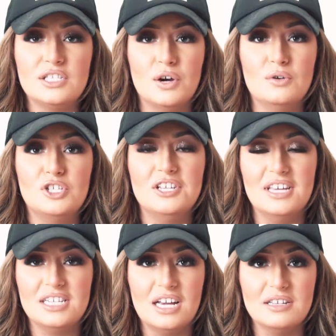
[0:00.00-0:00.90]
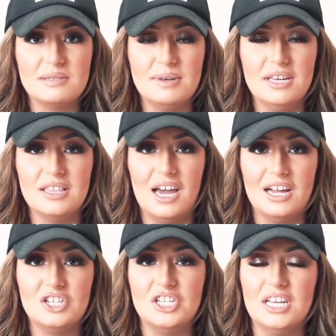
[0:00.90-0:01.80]
So she then tells me
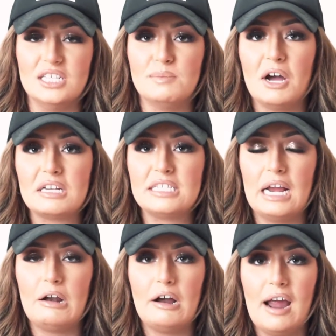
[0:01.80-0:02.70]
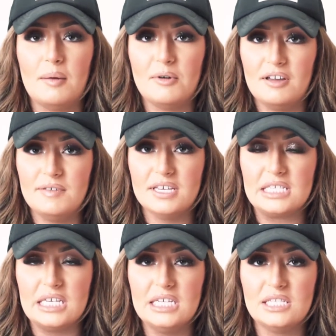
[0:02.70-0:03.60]
that she has box dyed her hair
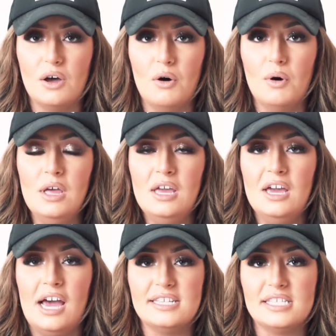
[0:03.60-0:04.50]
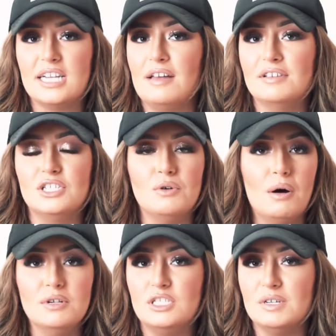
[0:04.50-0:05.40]
previously. So as a stylist, you
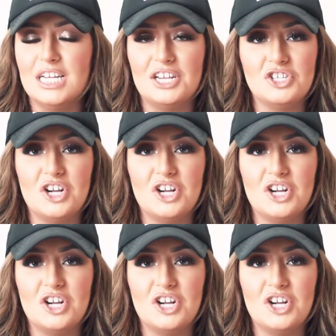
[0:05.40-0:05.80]
always do a test